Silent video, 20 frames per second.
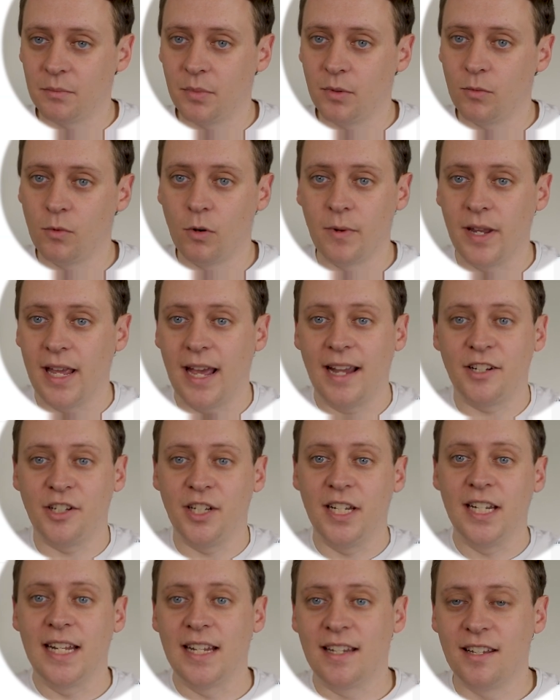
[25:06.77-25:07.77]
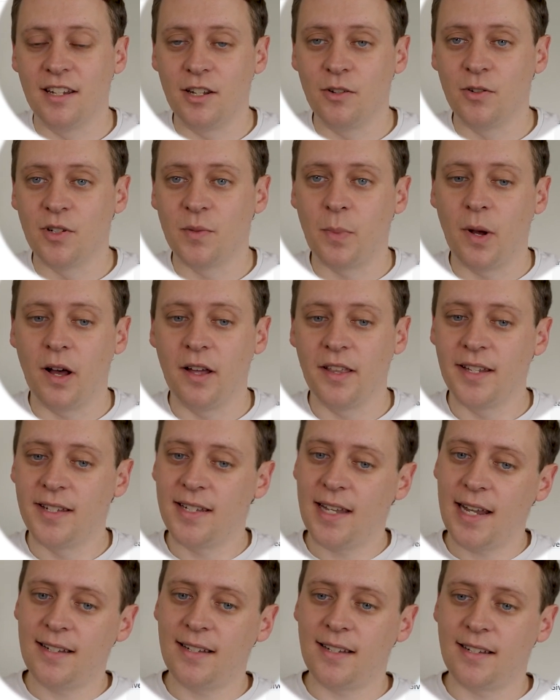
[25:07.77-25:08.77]
But what we actually need to do as part of
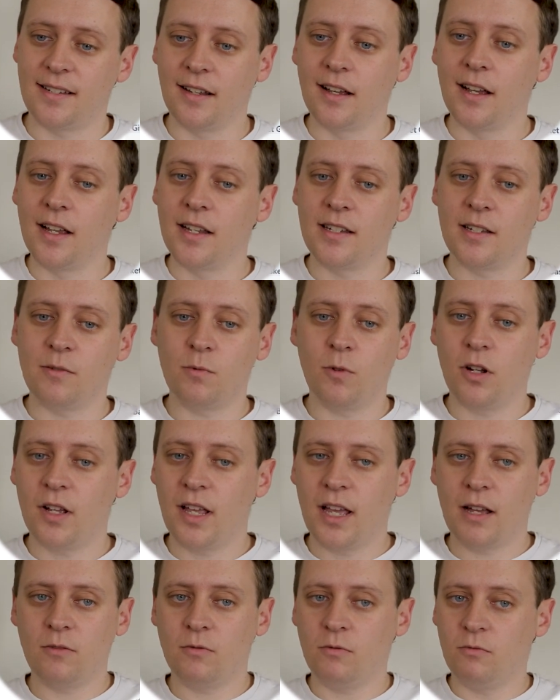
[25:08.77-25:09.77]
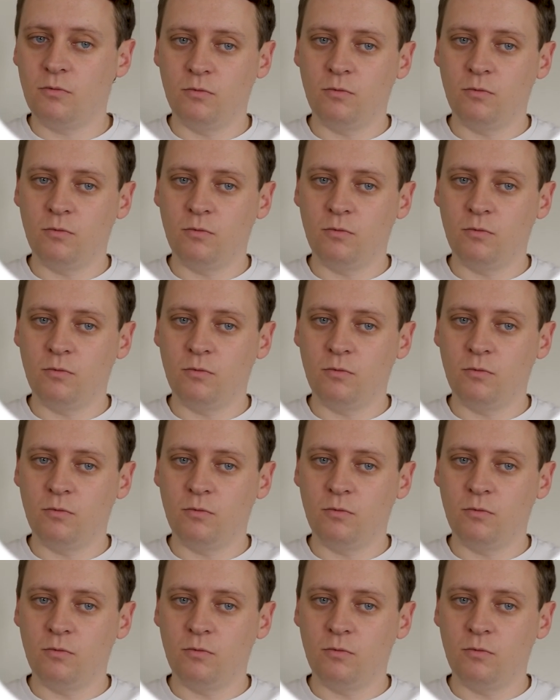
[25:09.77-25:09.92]
this exercise is work out